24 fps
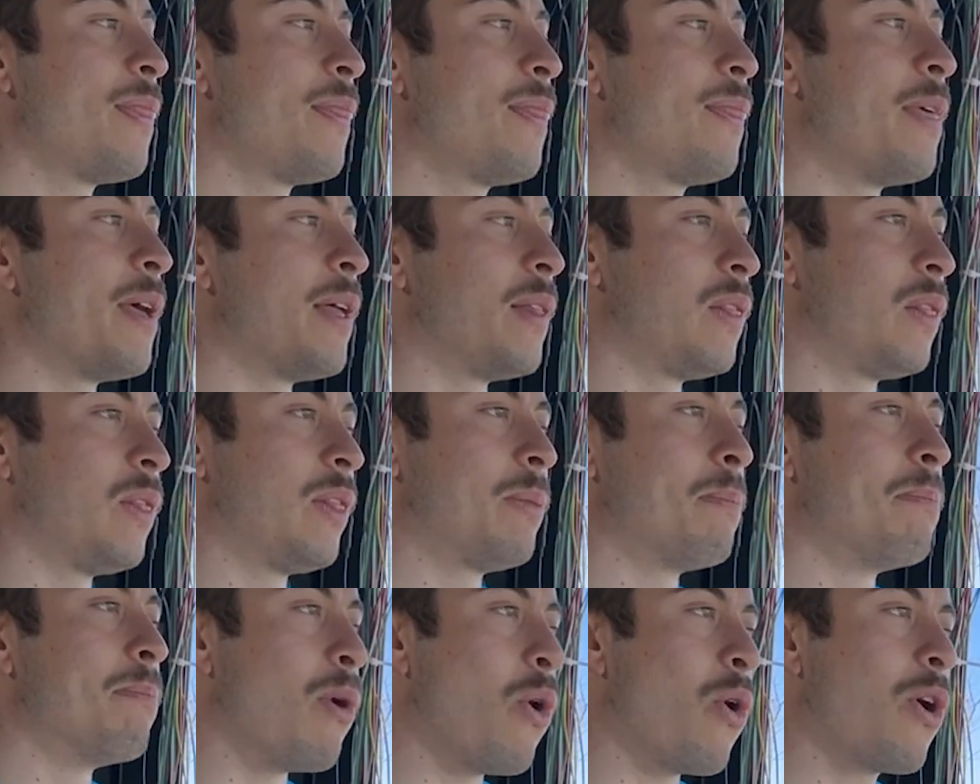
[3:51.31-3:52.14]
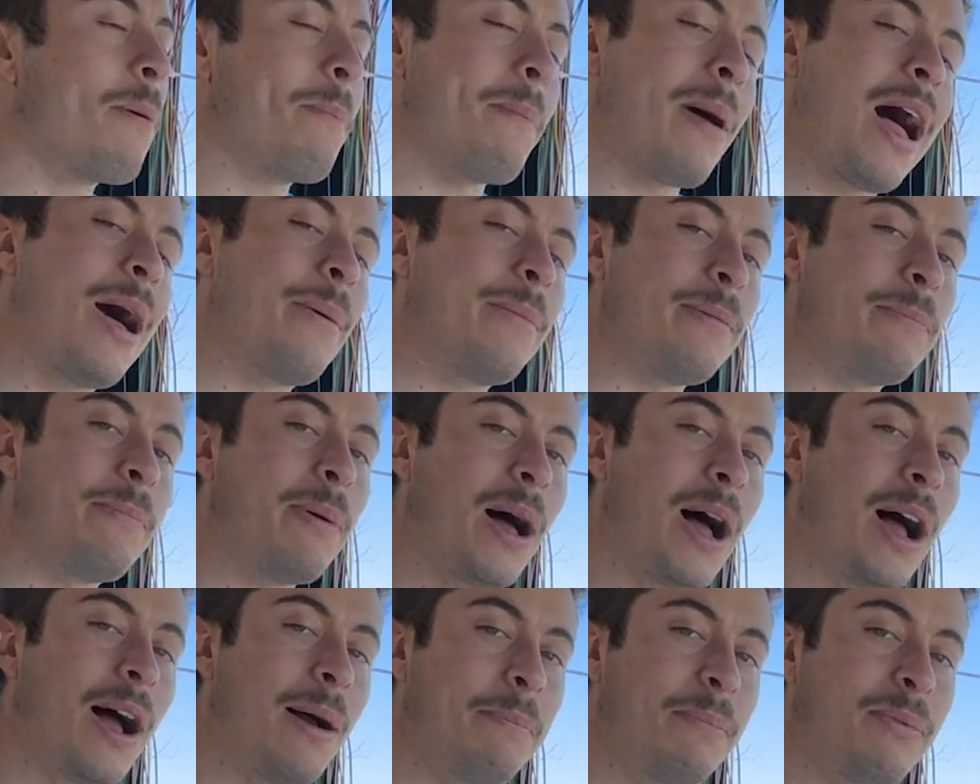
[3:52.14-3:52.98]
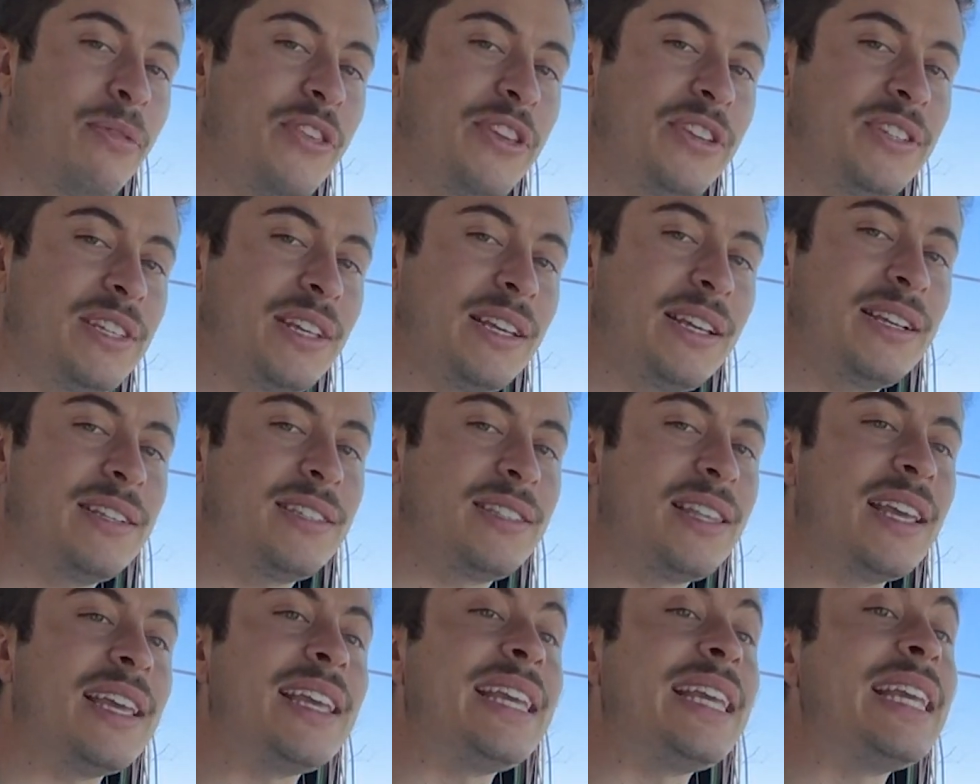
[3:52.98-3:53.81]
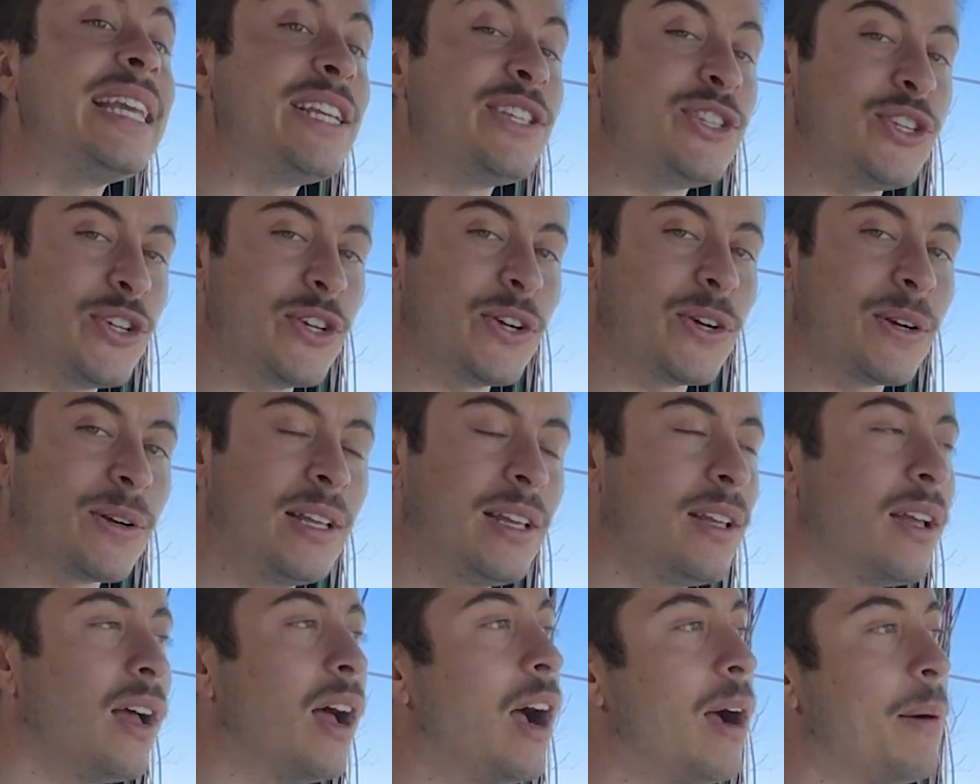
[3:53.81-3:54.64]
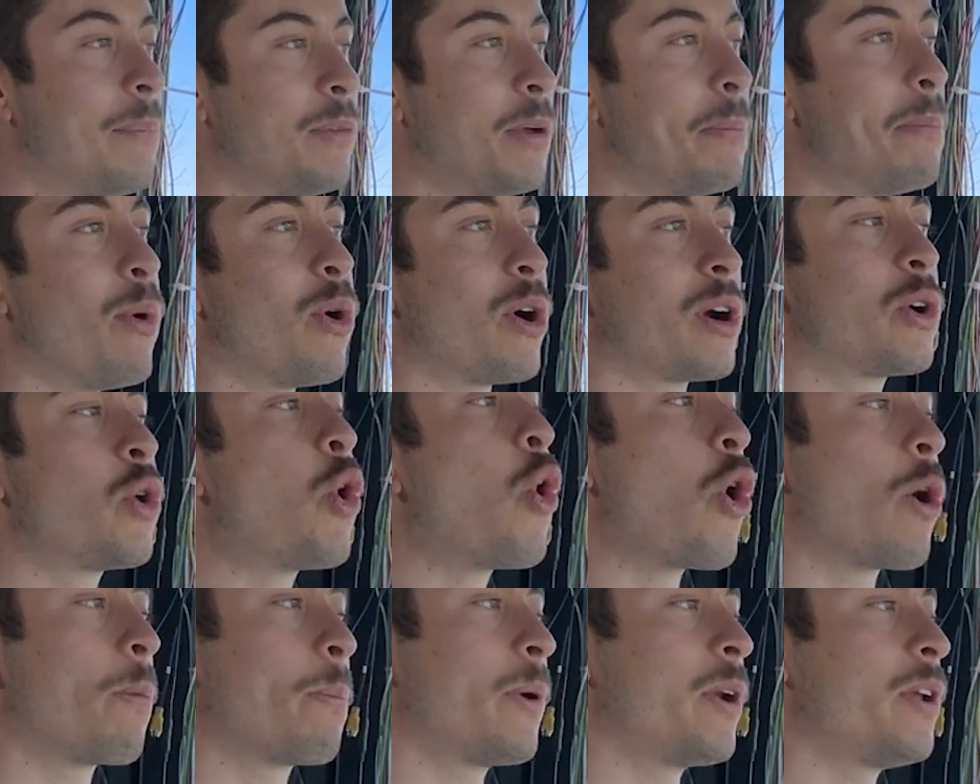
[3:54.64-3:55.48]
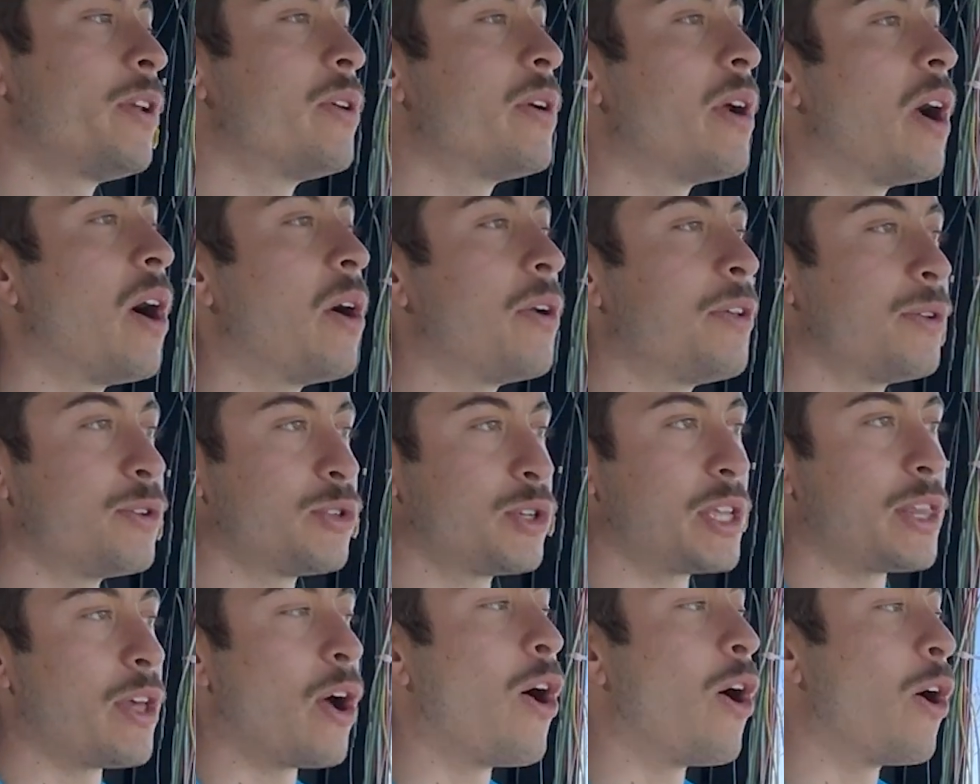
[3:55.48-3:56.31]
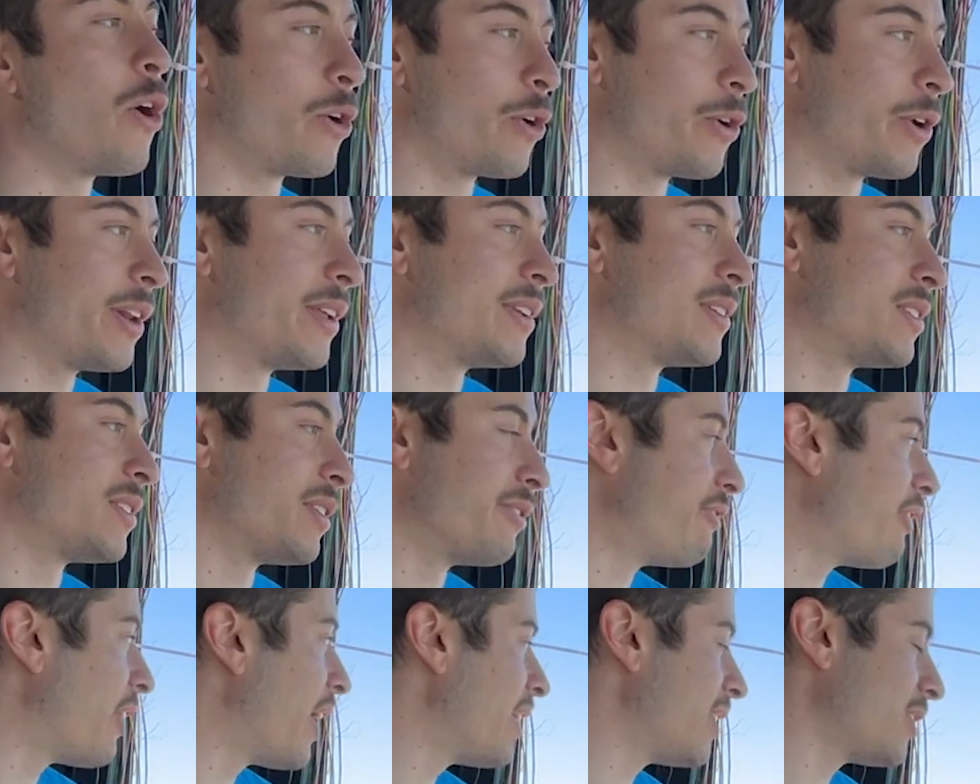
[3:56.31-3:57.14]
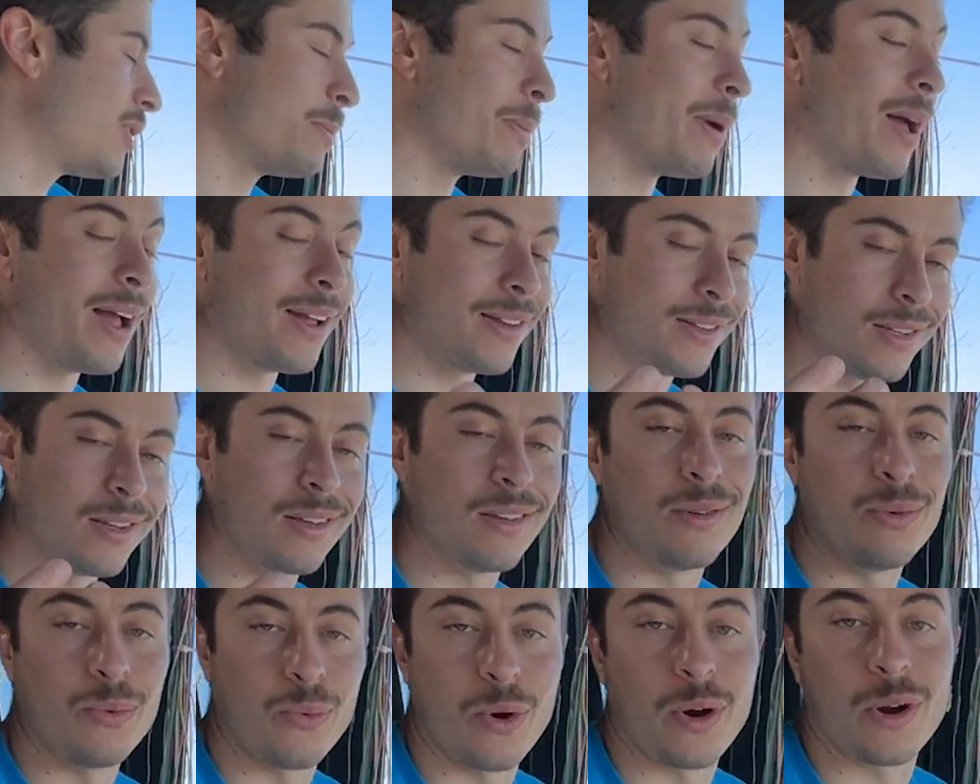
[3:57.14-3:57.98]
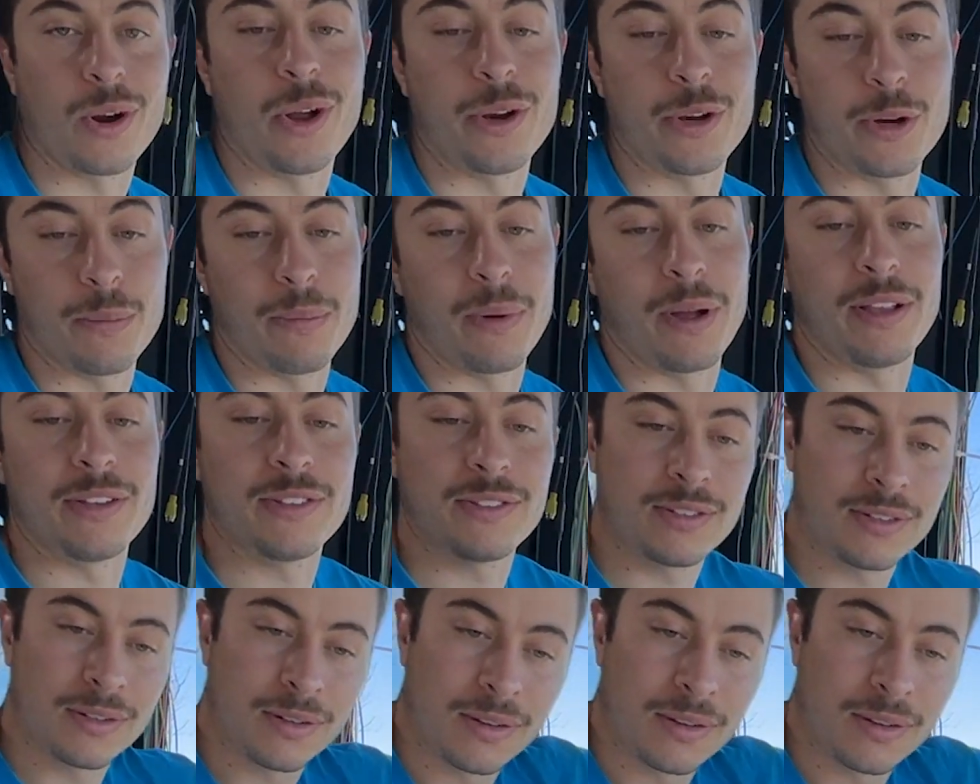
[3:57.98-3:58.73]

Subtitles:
The more mom and pop this is, the easier. The more corporate you go, usually the harder it is to find a spot to work on your bus.